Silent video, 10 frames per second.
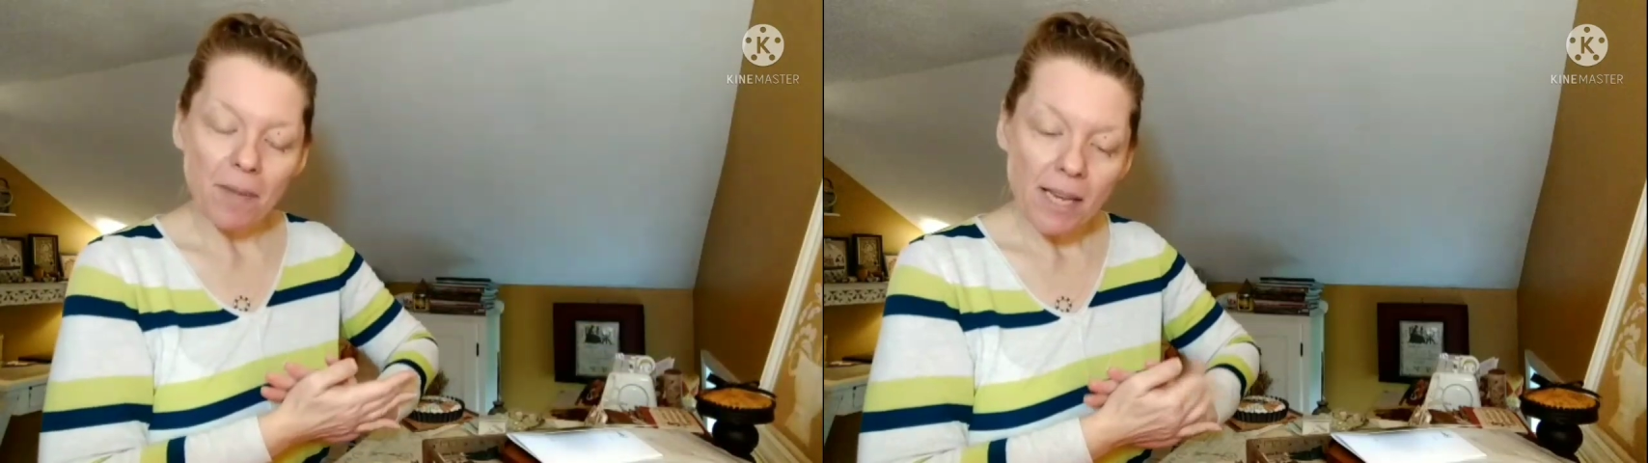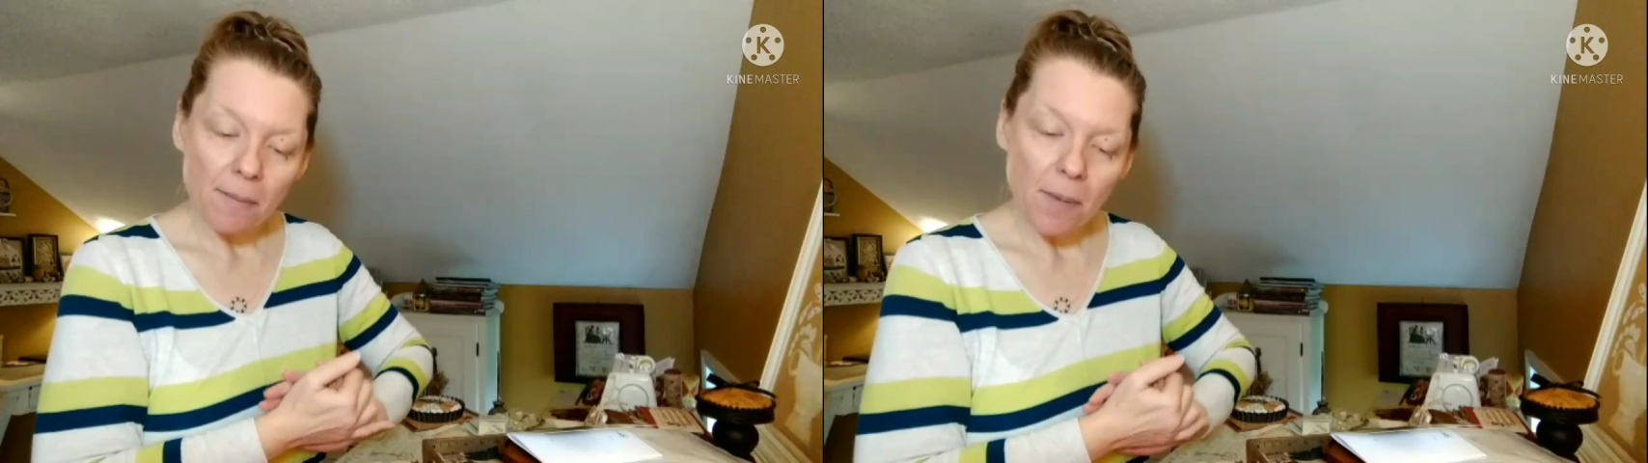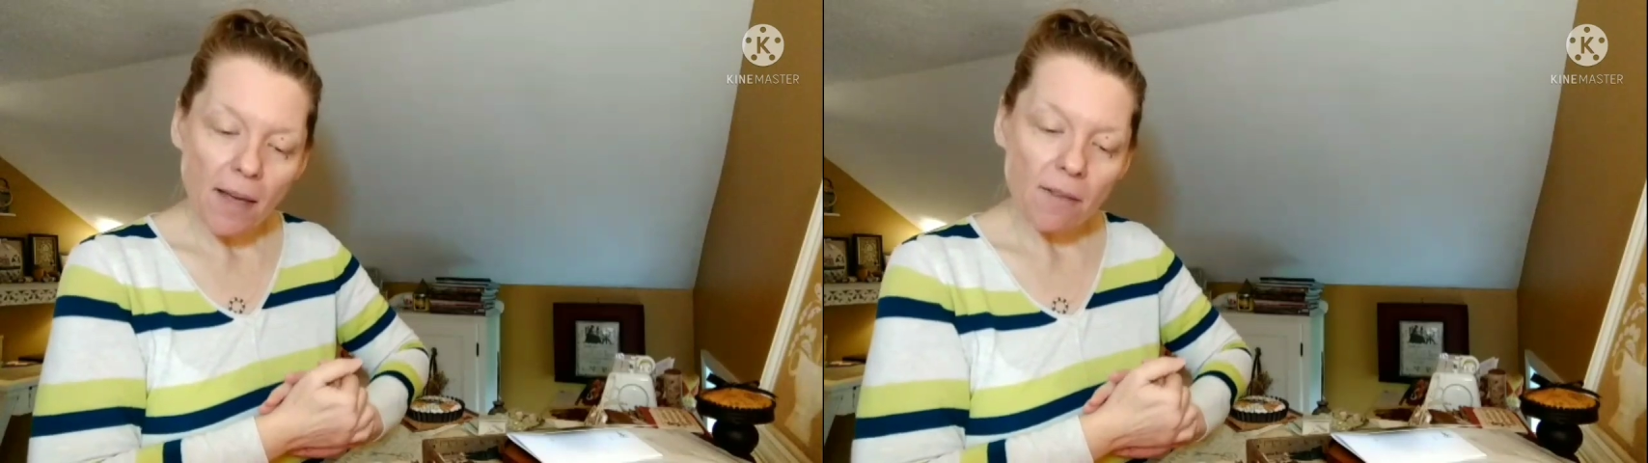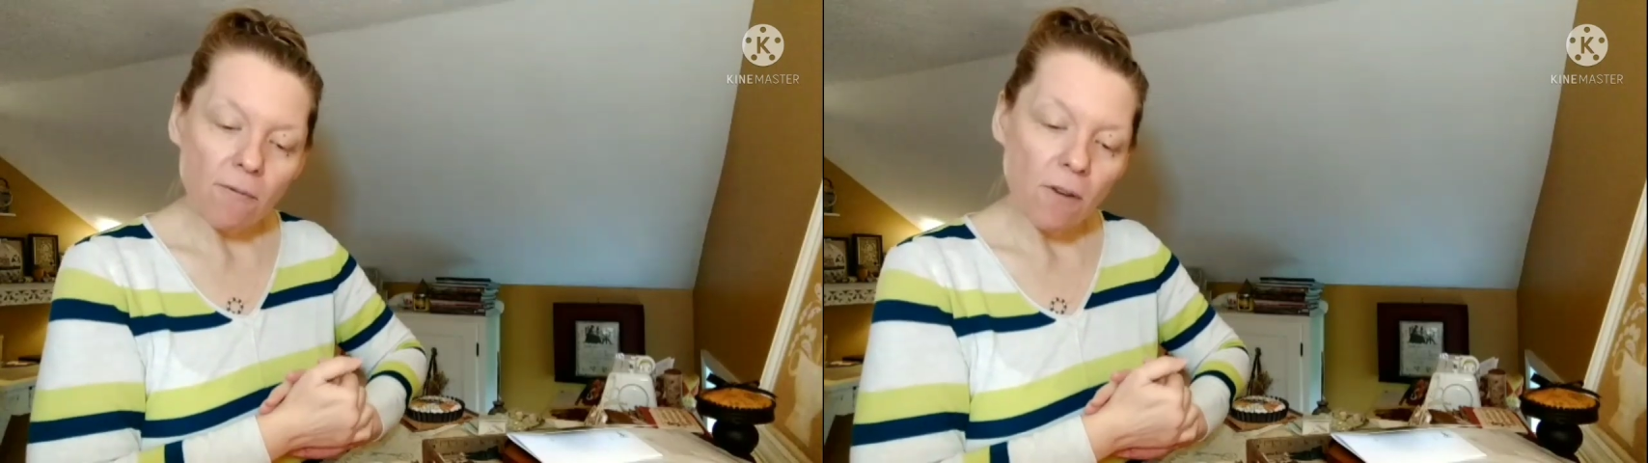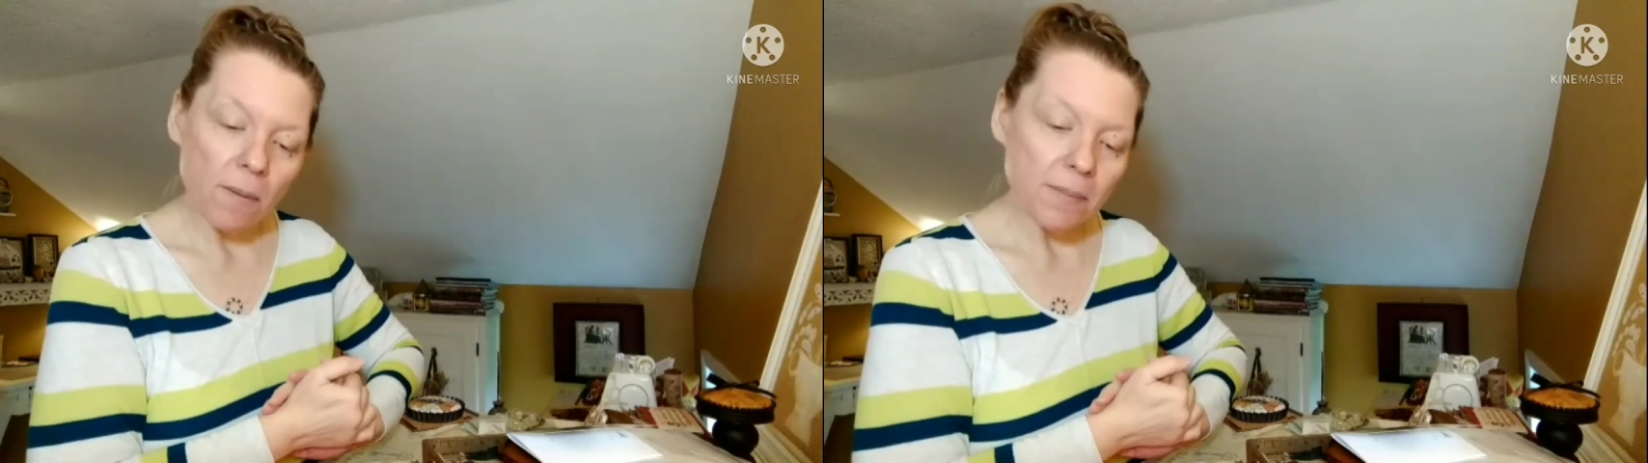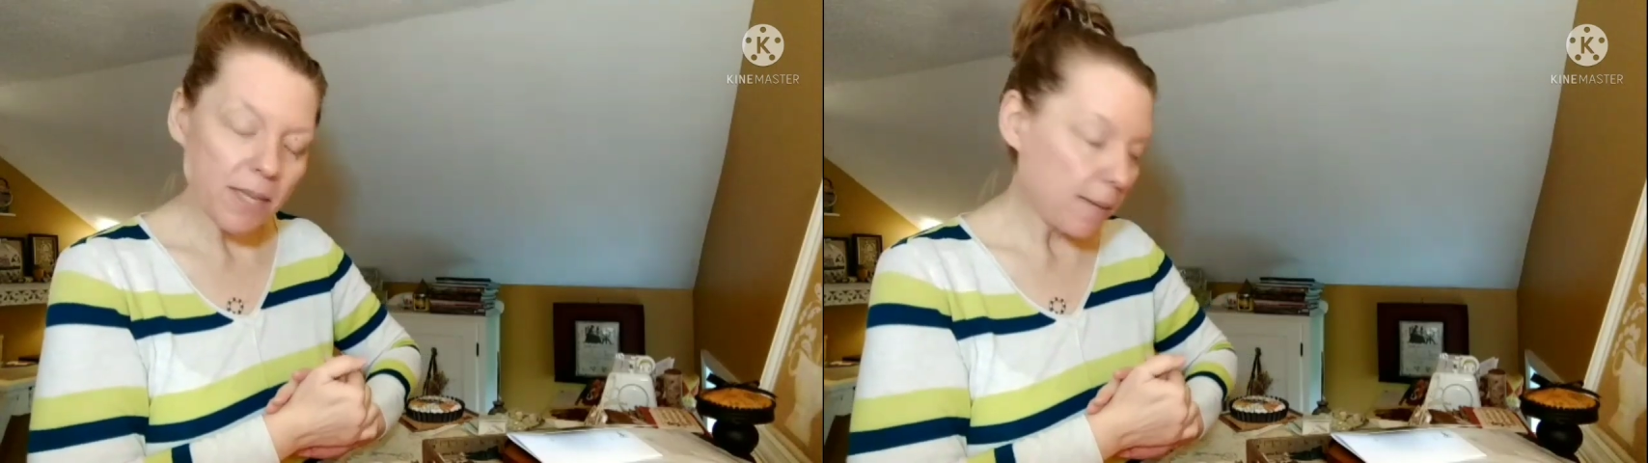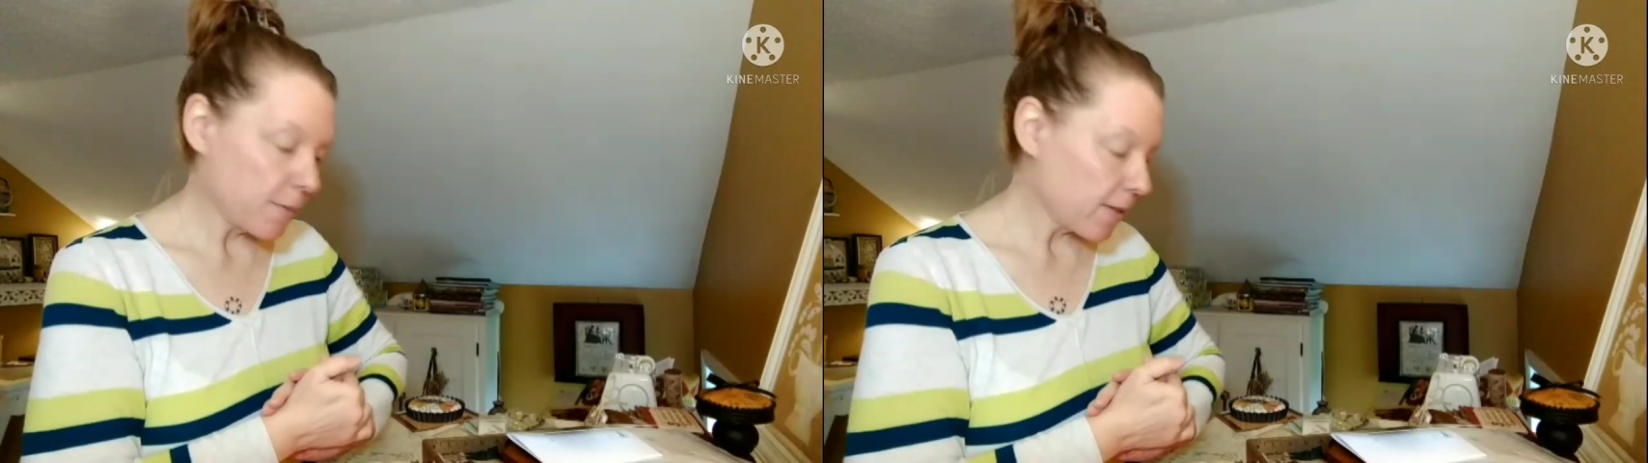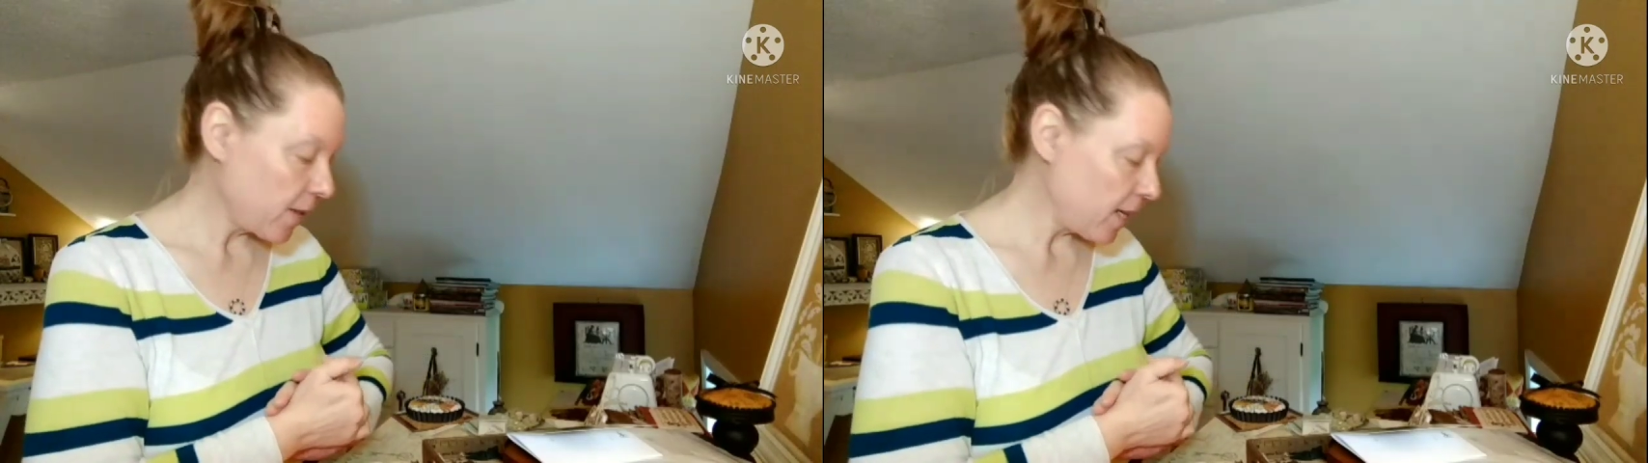Ebeth from
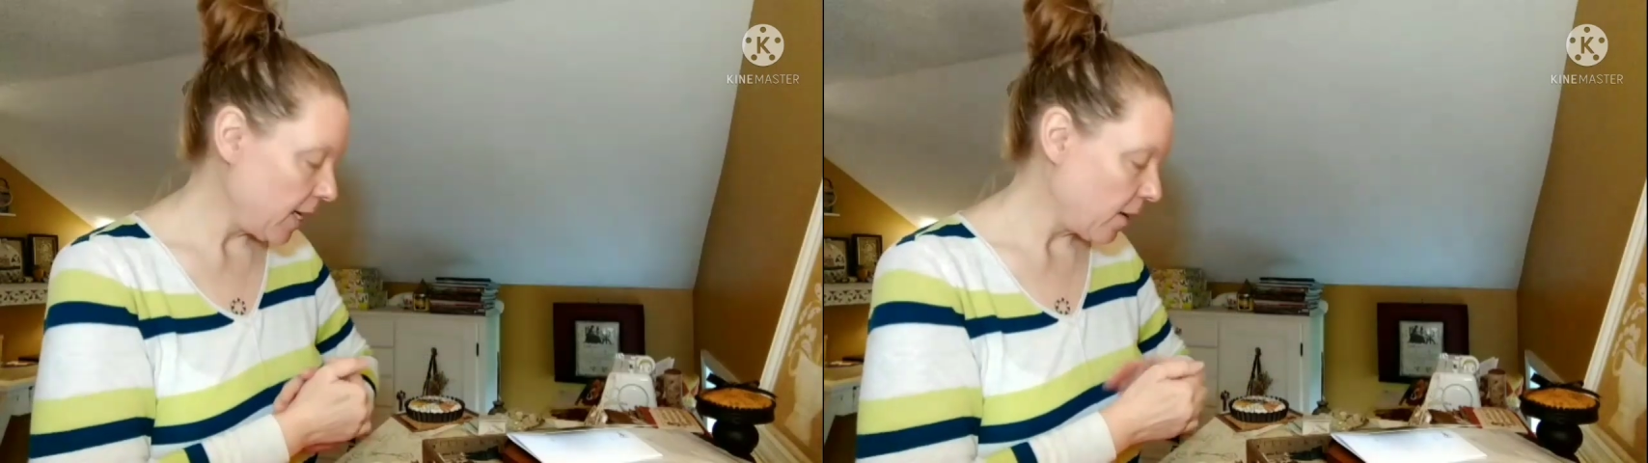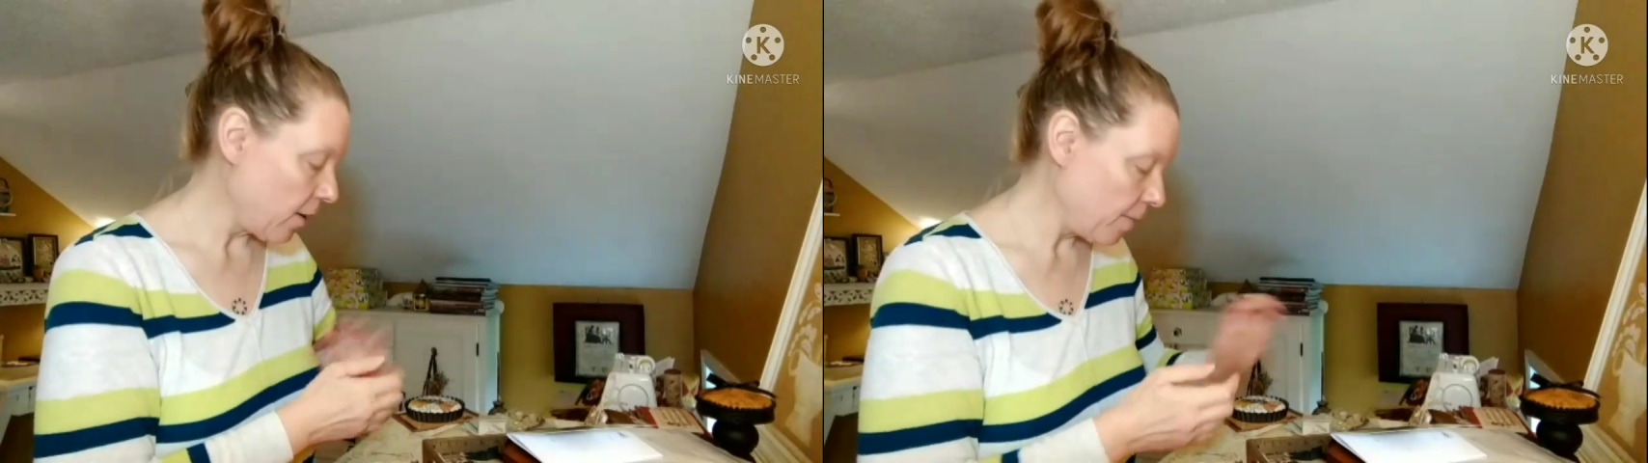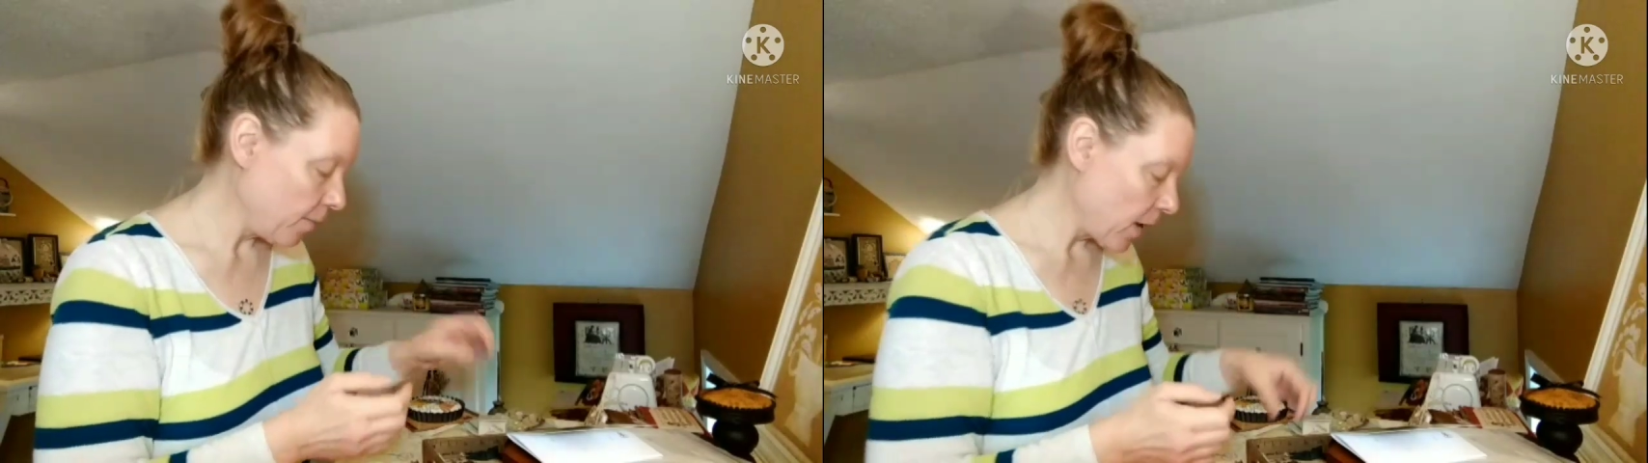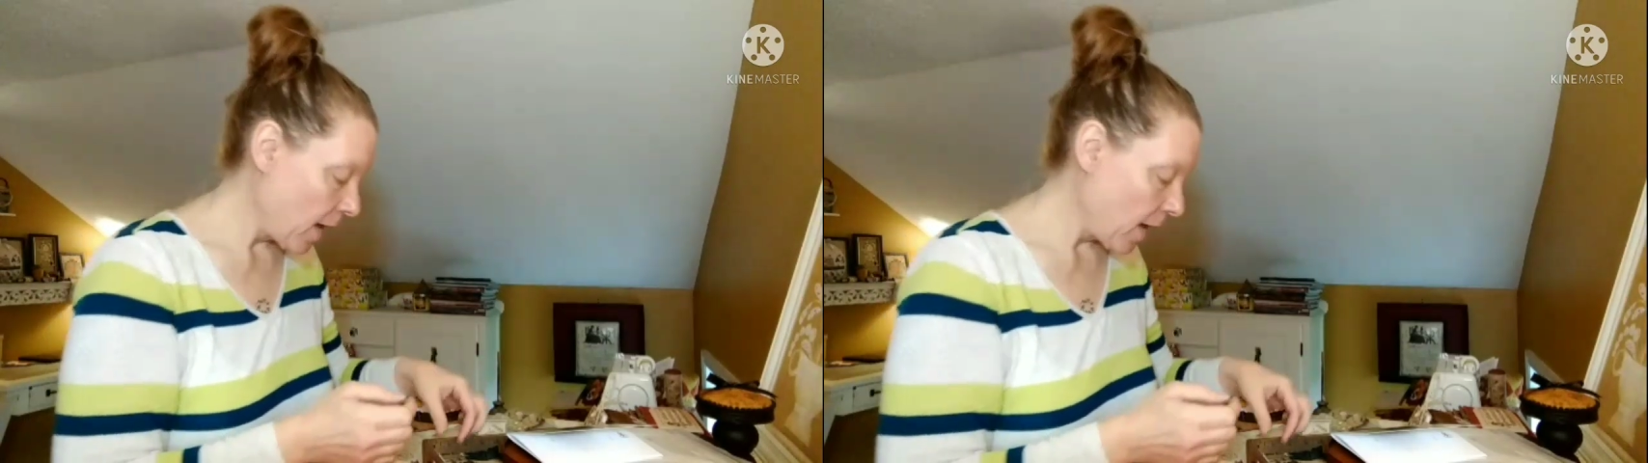Dames of the Needle.